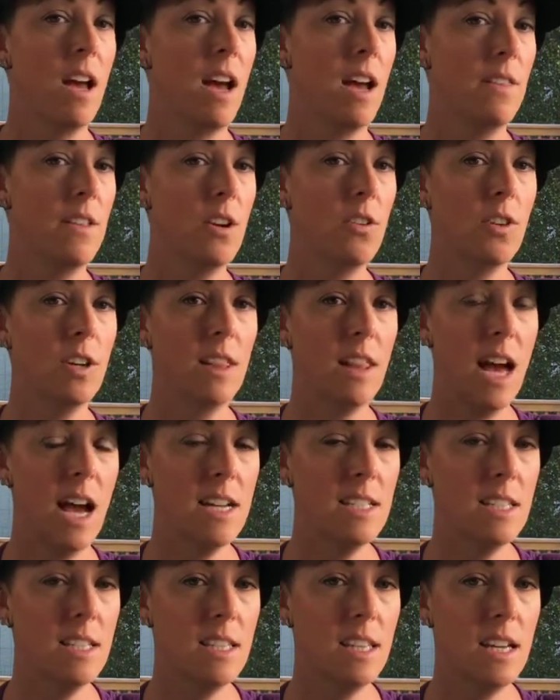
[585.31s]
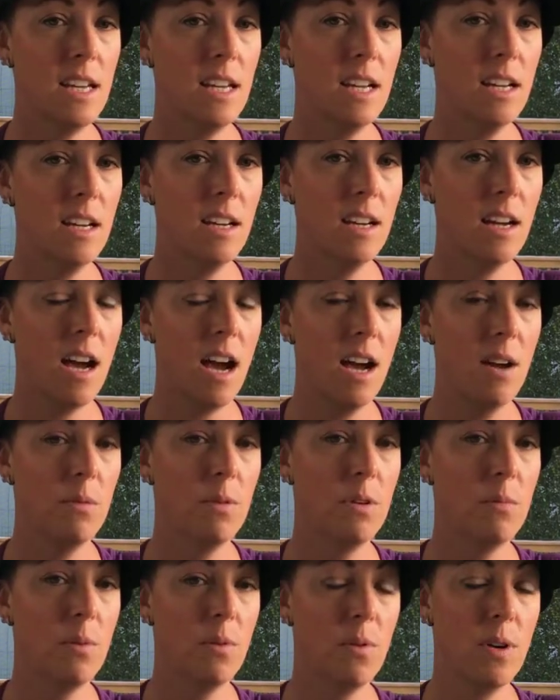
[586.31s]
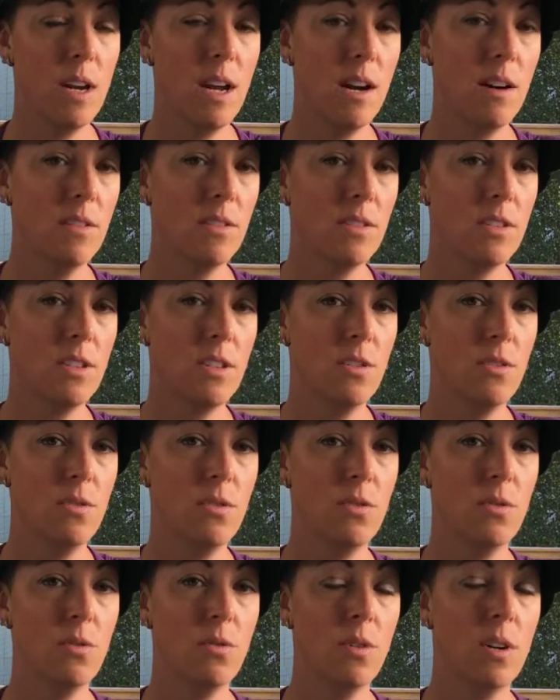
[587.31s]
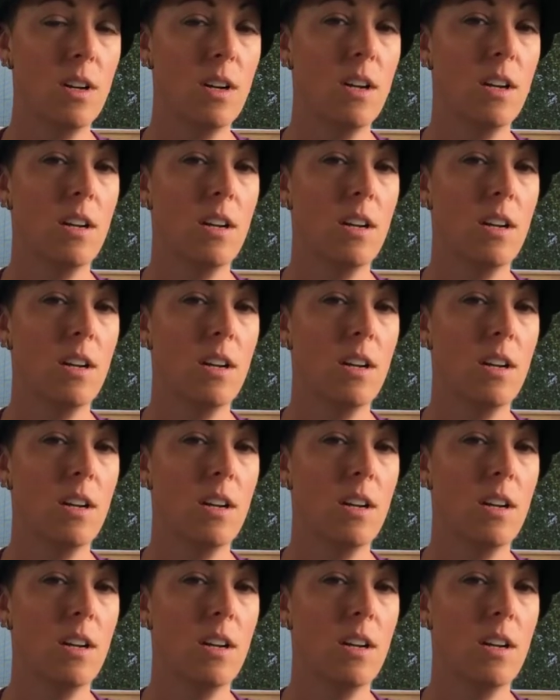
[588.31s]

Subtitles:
And the only last thing I would point out to